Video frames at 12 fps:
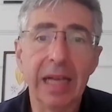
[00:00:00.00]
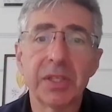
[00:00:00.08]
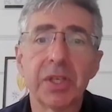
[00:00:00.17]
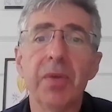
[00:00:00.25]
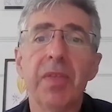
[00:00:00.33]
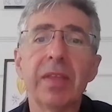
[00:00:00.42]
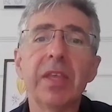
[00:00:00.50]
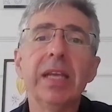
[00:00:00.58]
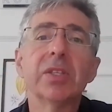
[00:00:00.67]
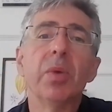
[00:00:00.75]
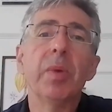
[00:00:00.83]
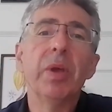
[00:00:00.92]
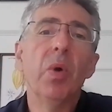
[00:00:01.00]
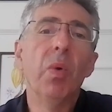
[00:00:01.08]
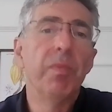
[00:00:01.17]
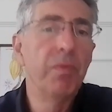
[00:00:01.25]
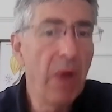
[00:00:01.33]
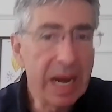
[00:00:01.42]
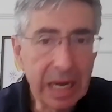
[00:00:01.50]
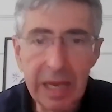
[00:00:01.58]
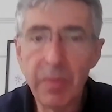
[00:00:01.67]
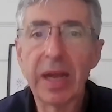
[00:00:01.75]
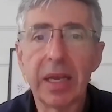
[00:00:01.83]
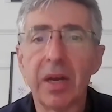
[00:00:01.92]
So they're things that we all readily
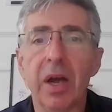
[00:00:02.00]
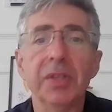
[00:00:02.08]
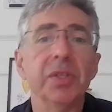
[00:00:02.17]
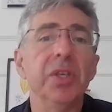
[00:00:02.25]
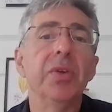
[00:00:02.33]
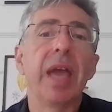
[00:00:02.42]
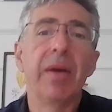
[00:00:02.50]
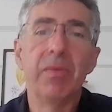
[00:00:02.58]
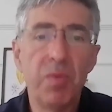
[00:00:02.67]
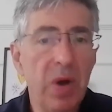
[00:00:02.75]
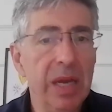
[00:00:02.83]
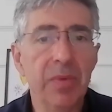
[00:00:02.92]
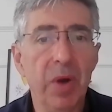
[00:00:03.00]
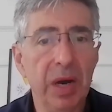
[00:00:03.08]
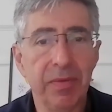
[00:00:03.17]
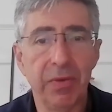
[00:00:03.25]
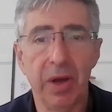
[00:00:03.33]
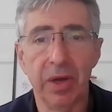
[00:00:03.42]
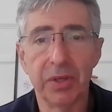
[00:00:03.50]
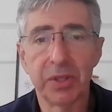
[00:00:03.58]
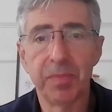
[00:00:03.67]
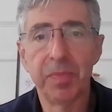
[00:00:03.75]
recognize and you get really, really fast.